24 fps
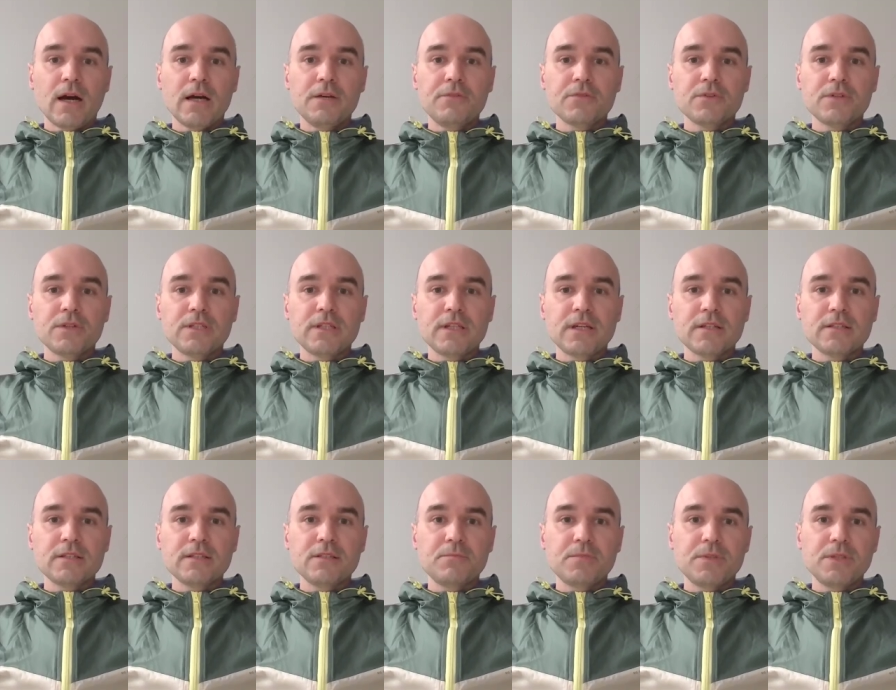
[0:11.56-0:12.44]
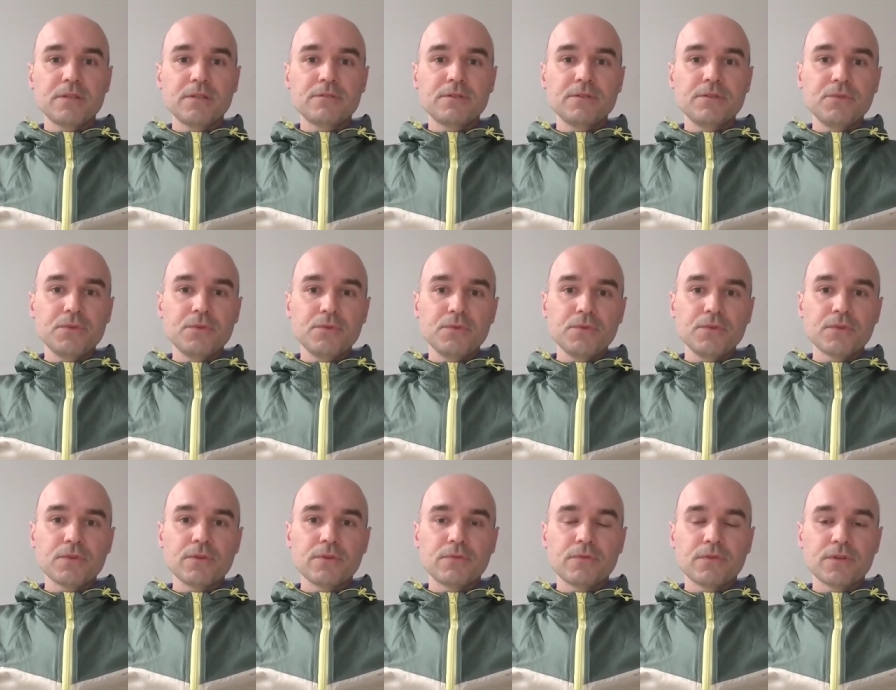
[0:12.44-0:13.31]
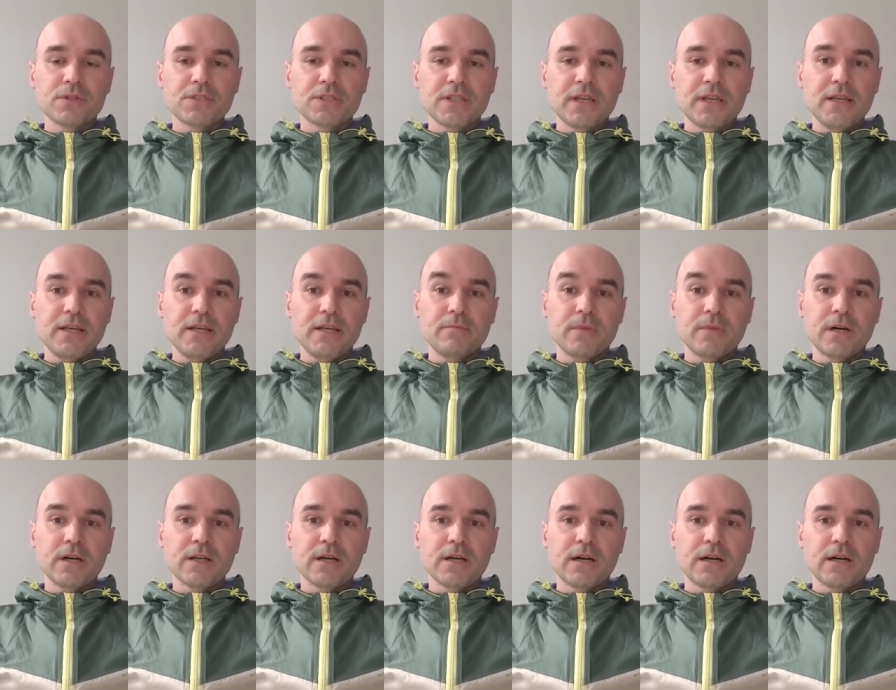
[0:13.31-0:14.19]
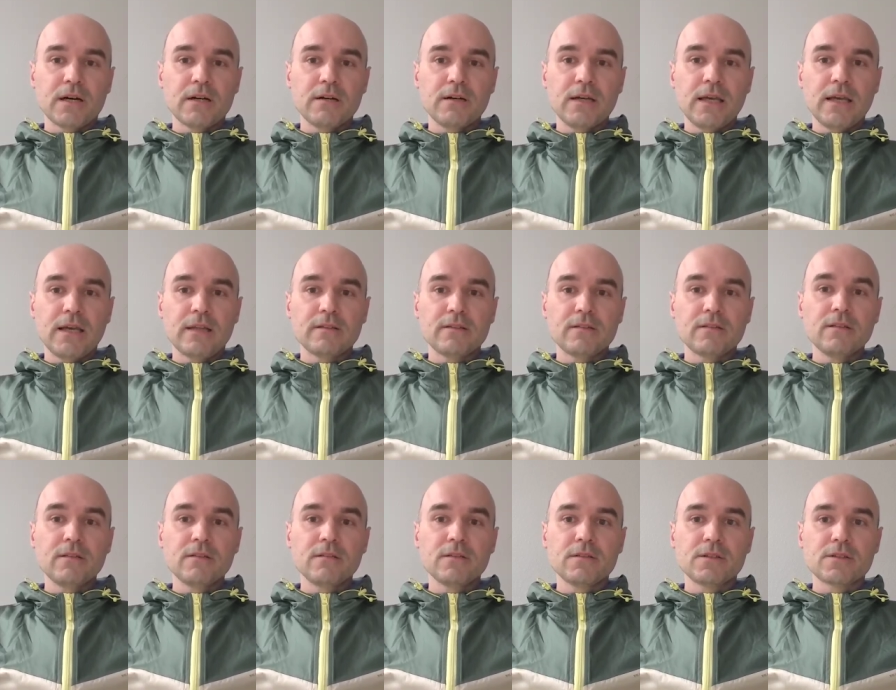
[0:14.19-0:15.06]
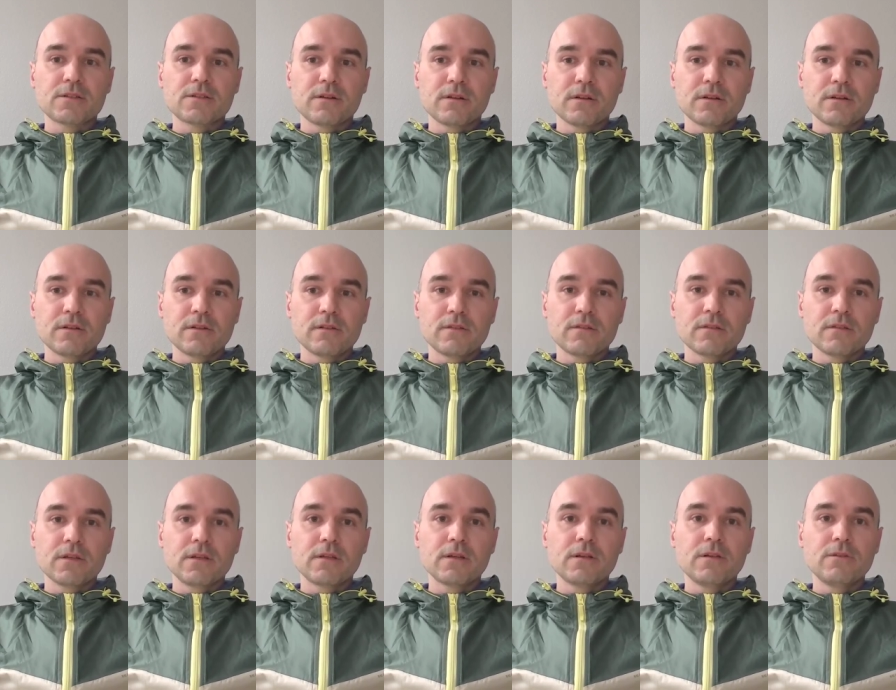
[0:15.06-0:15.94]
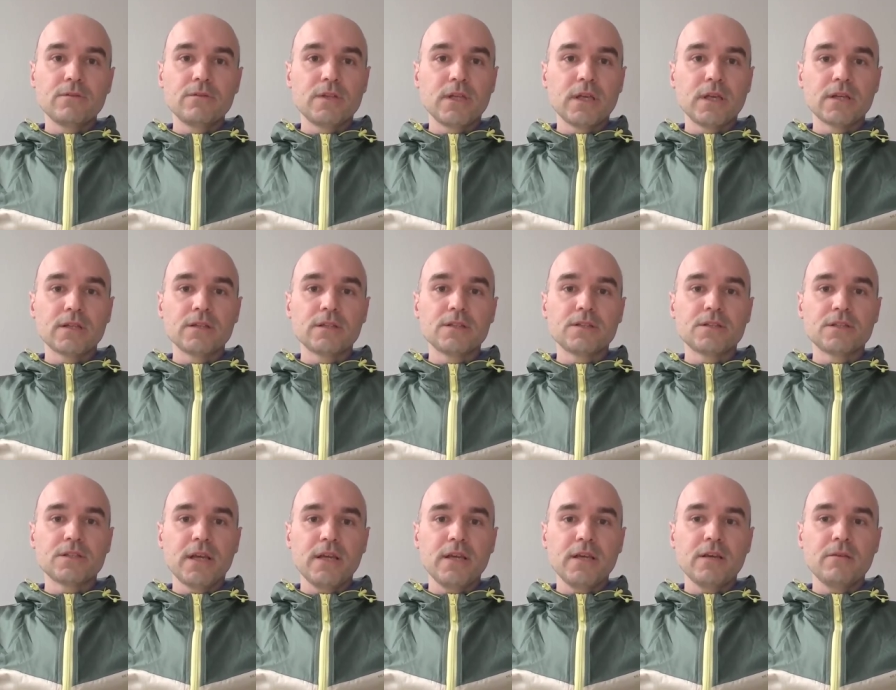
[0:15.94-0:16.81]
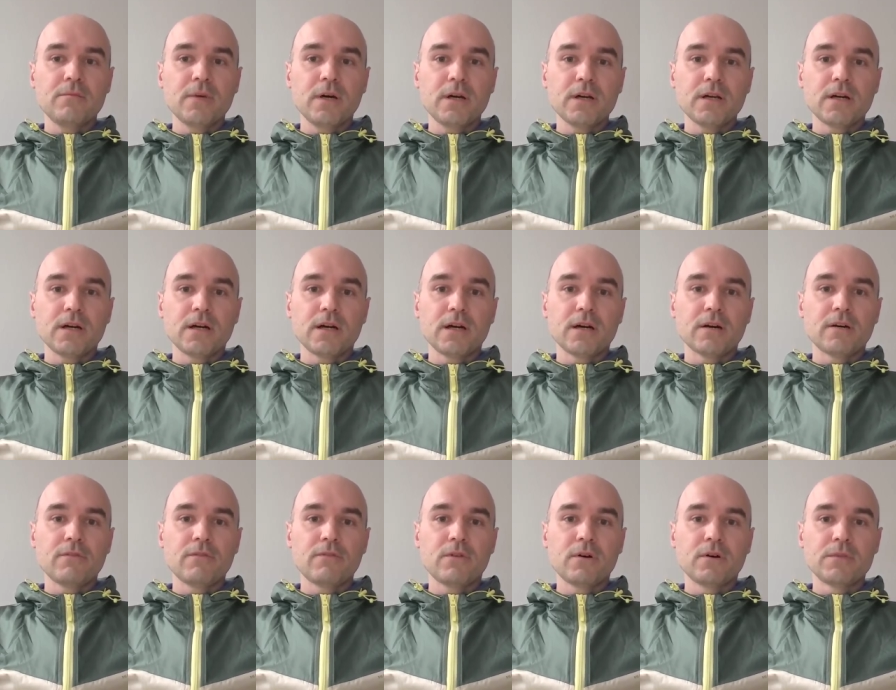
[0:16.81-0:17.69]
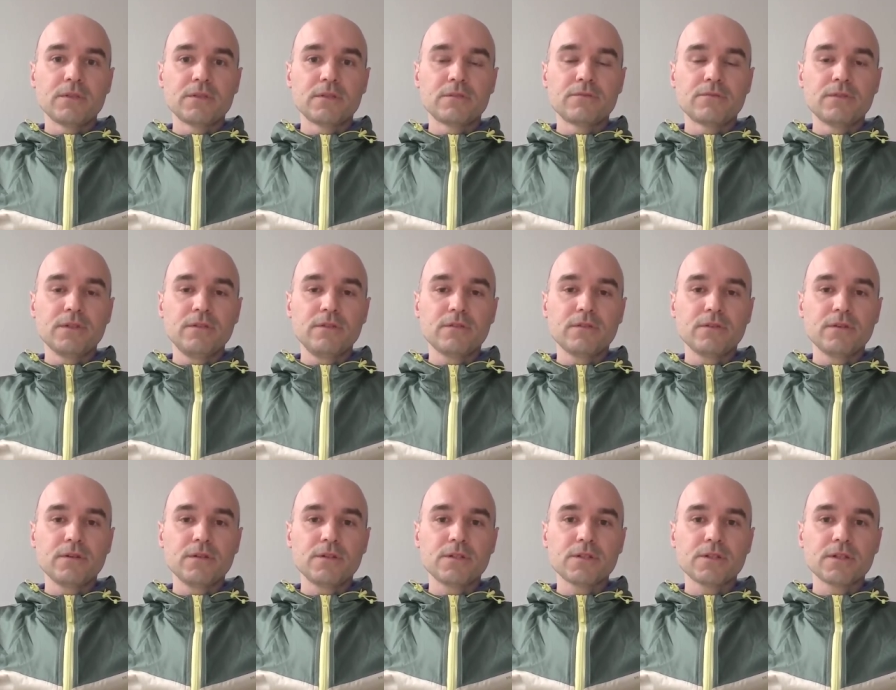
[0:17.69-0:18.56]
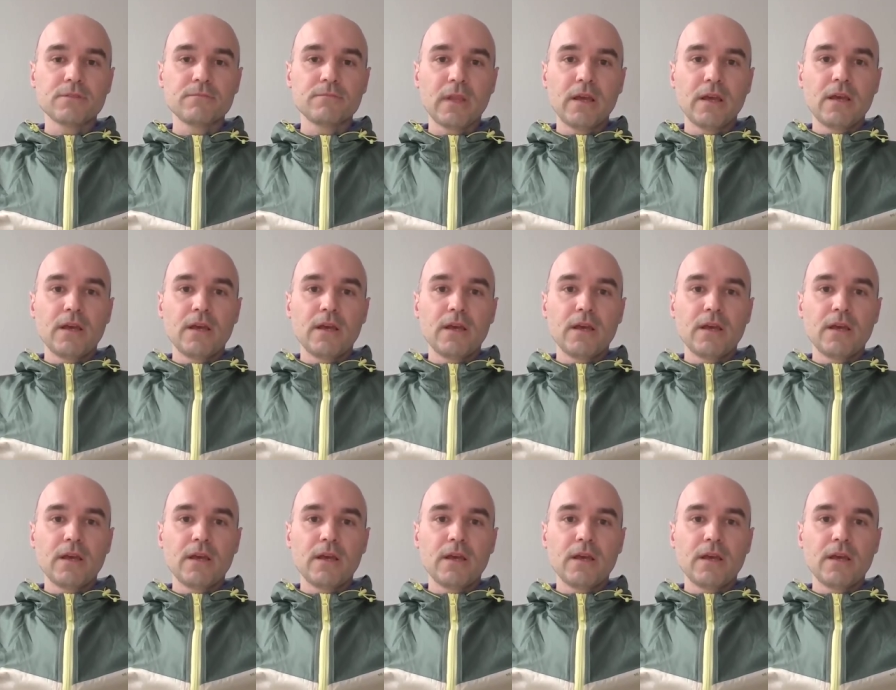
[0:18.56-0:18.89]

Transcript: I've conducted peer reviews for J M I R and its sister journals, including J M I R Formative Research,